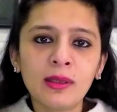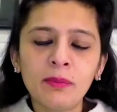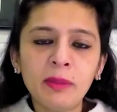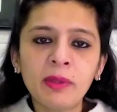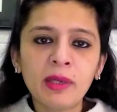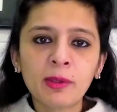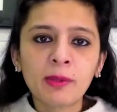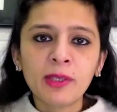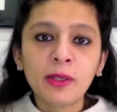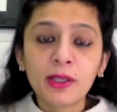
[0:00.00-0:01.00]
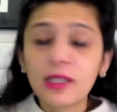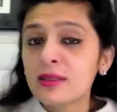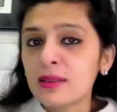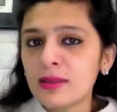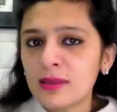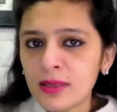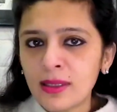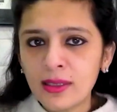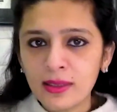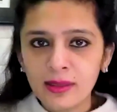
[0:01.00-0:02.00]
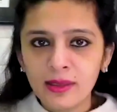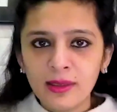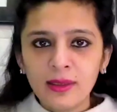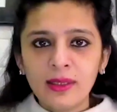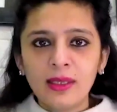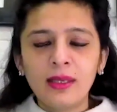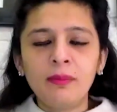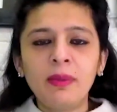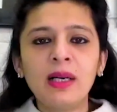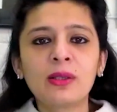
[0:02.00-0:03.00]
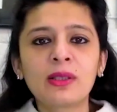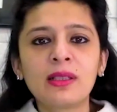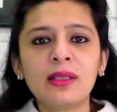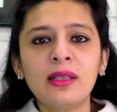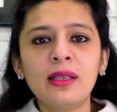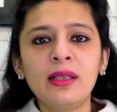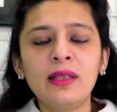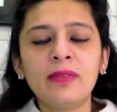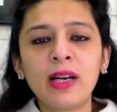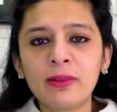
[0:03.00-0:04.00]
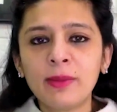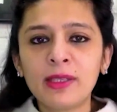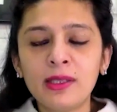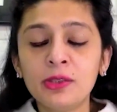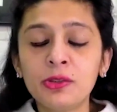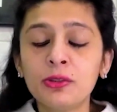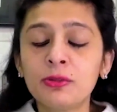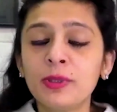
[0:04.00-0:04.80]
people are probably not as concerned about environmental issues.